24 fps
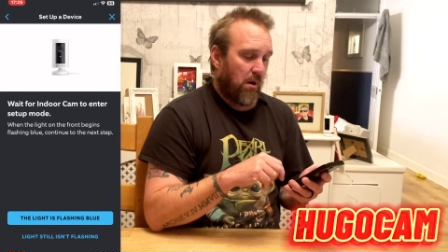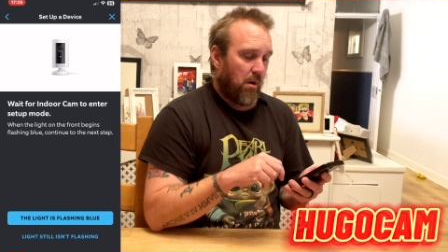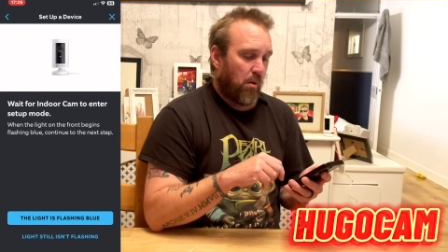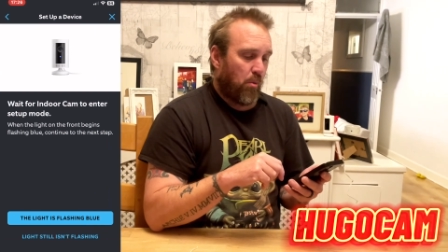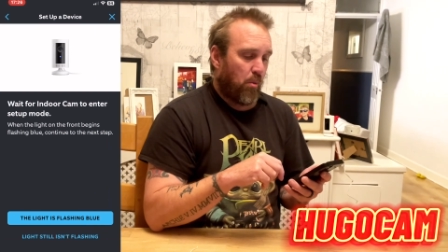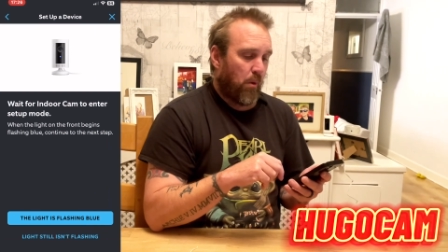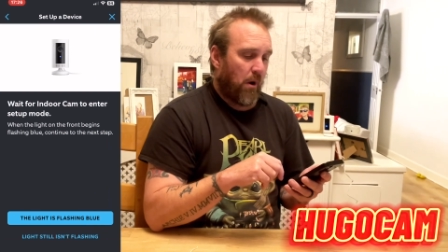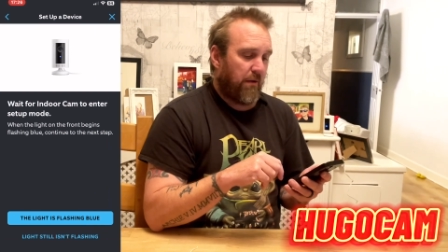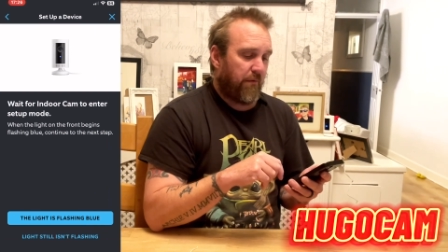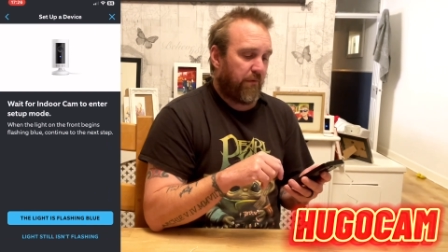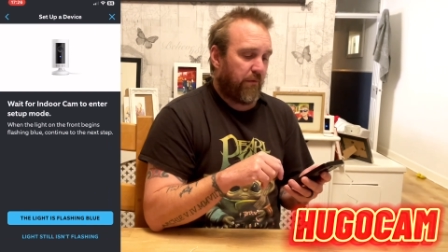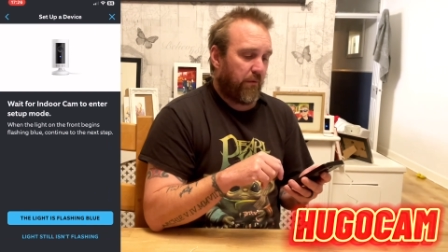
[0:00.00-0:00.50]

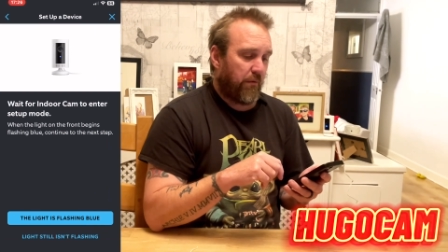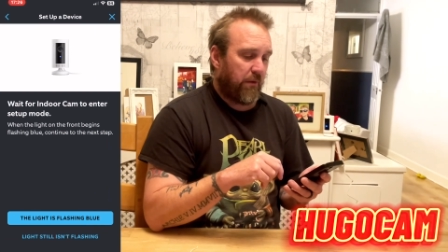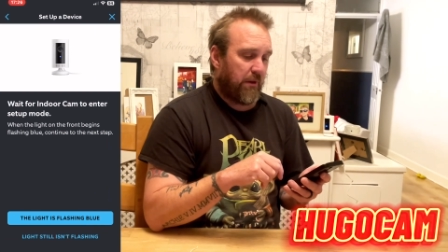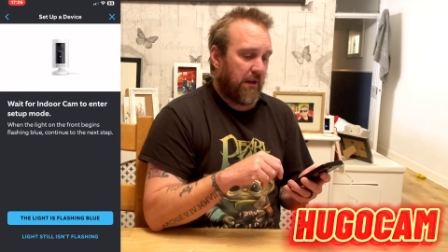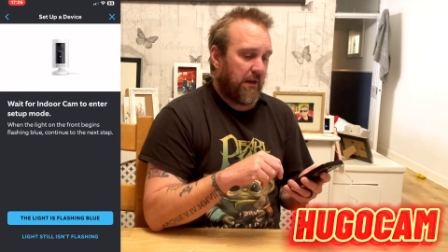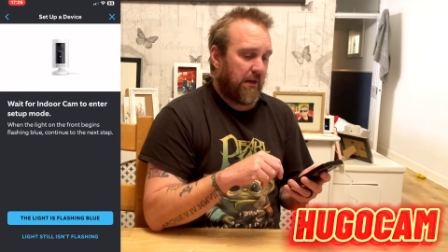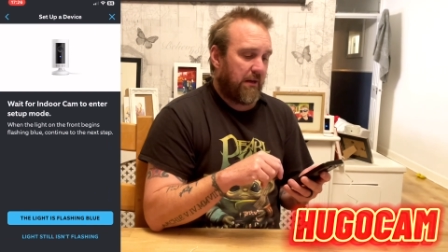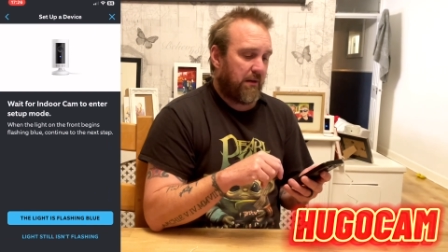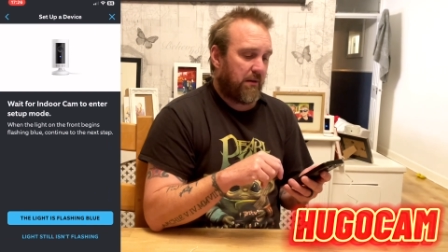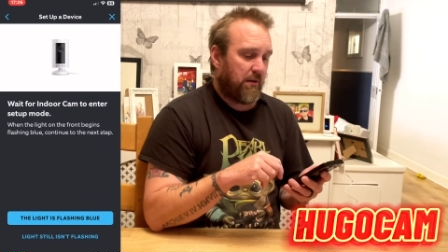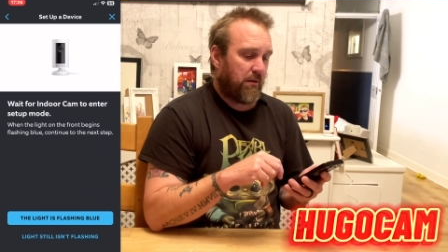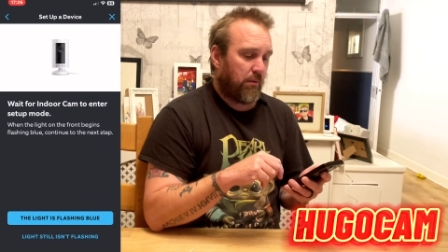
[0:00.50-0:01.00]
Wait for the
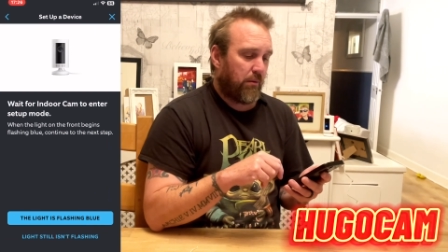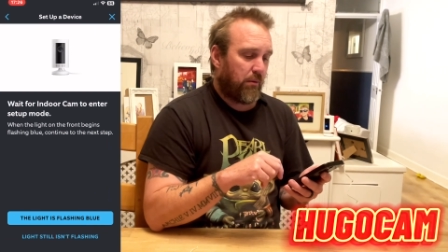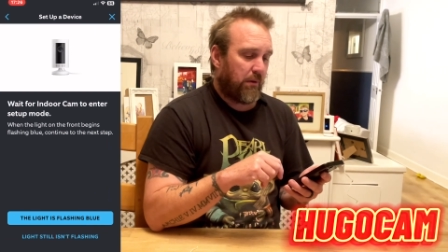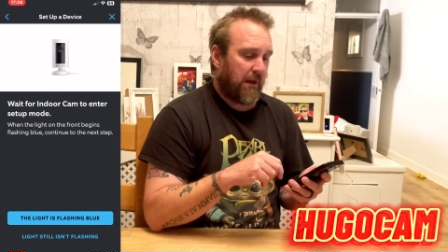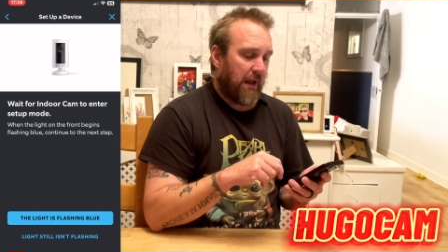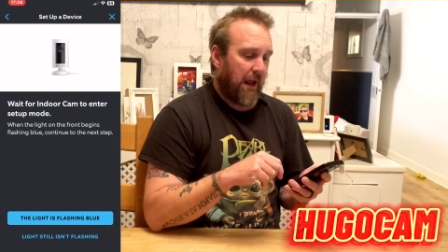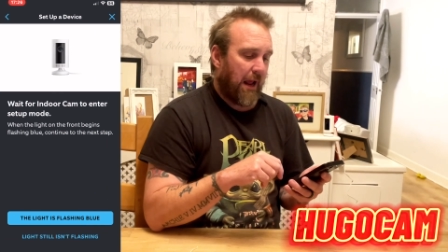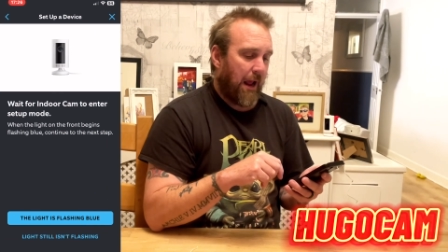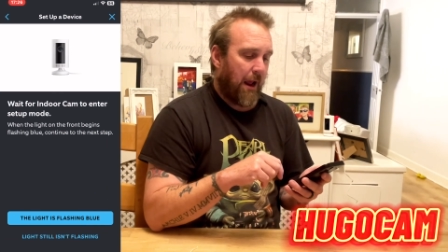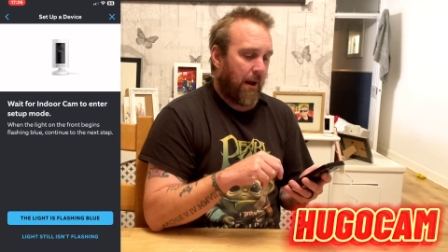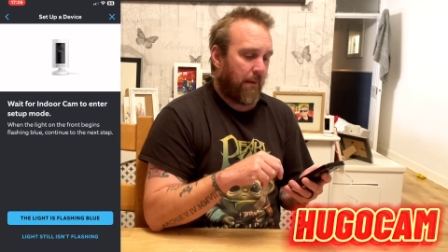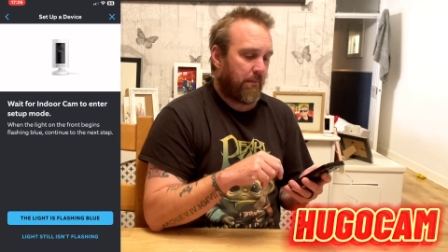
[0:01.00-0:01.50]
indoor
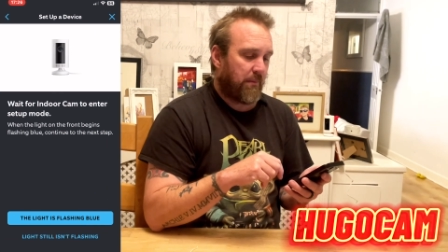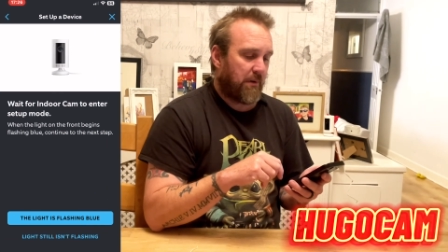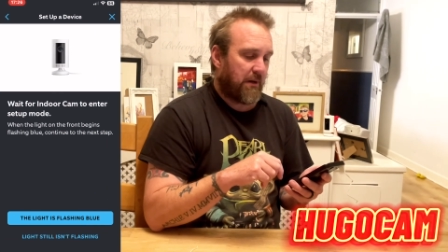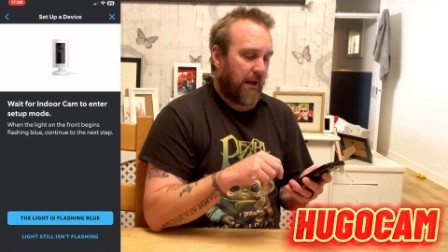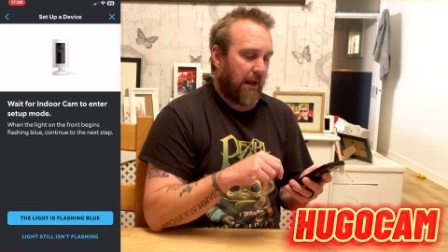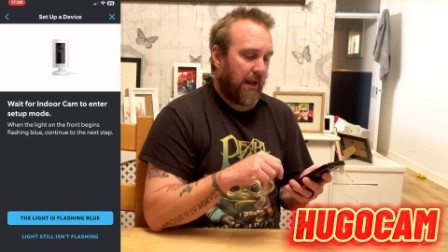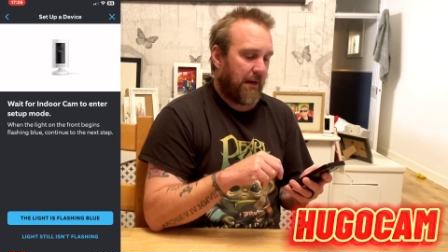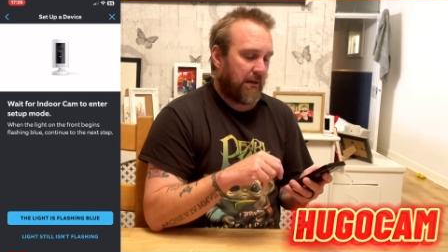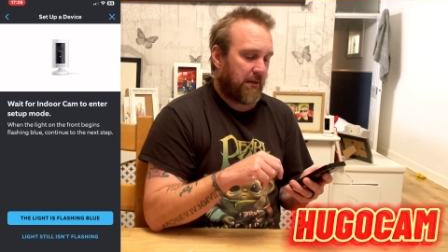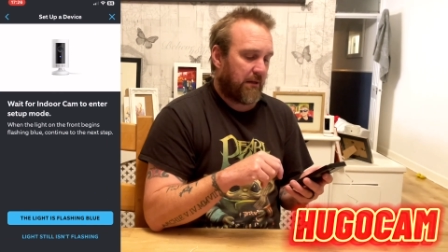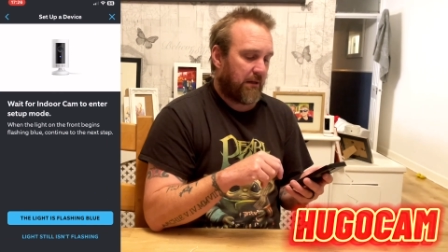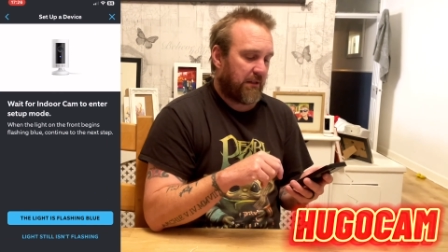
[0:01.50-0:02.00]
cam to
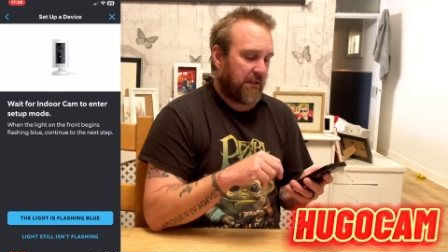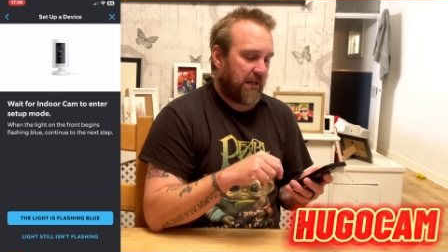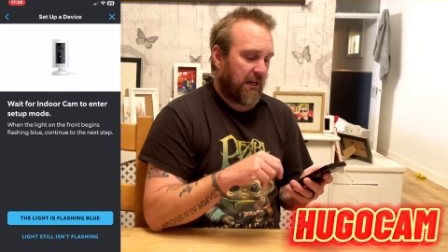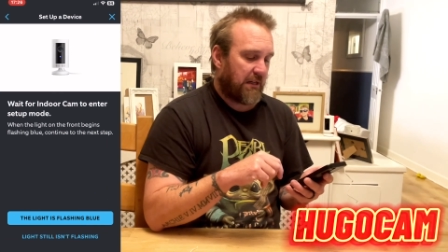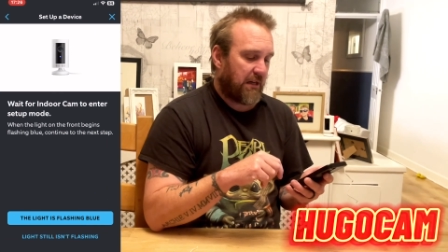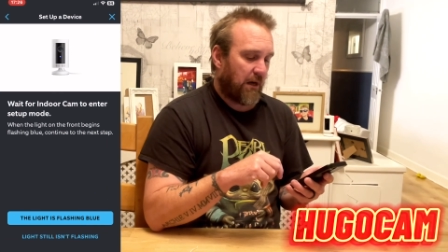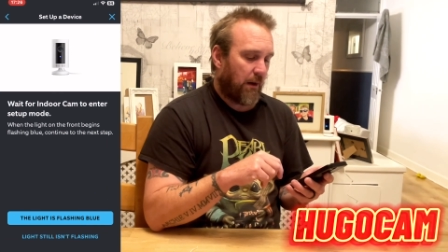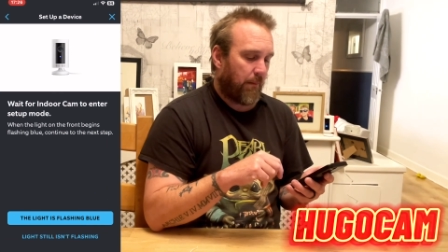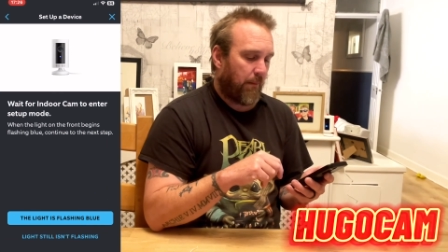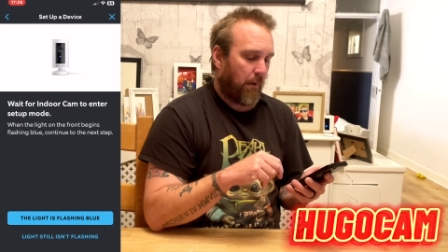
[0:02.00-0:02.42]
enter setup